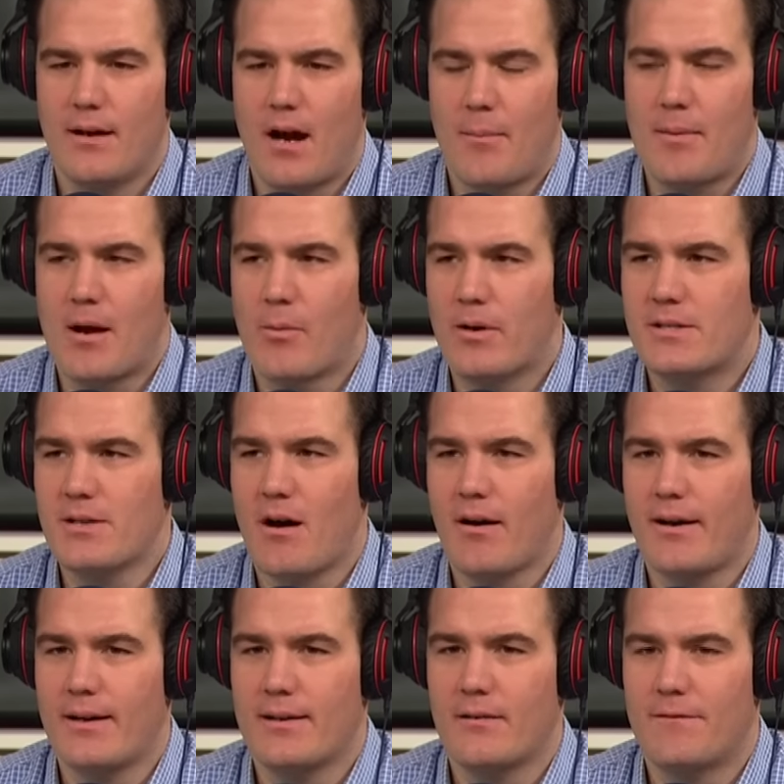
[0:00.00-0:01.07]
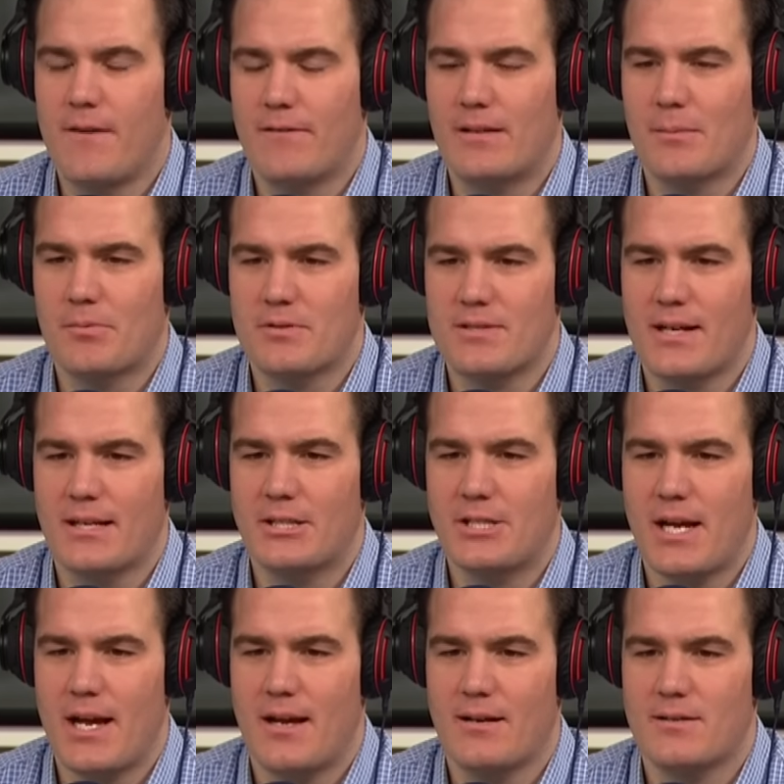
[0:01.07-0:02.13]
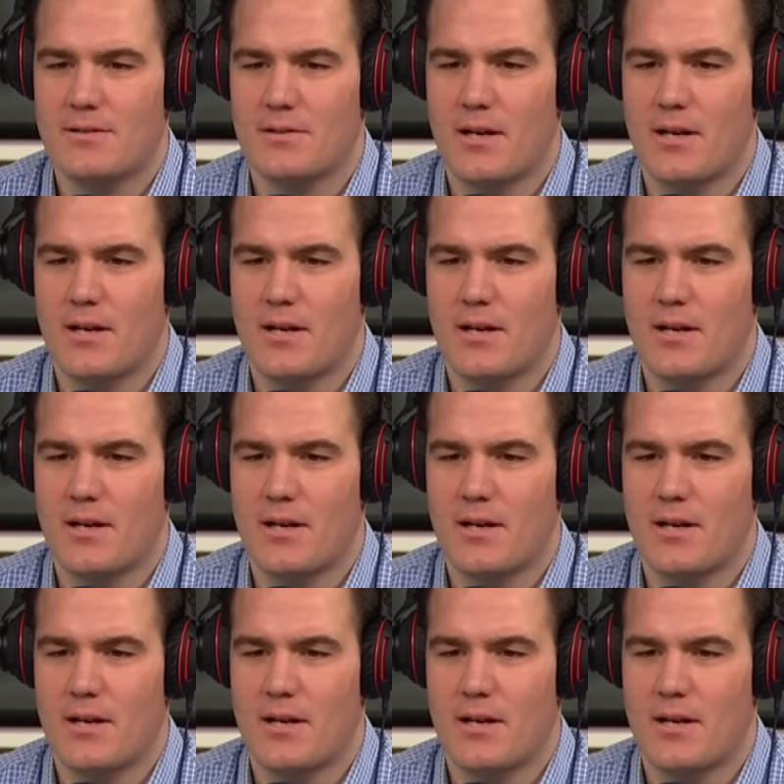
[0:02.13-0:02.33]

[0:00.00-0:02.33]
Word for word: I mean, are we talking 50% chance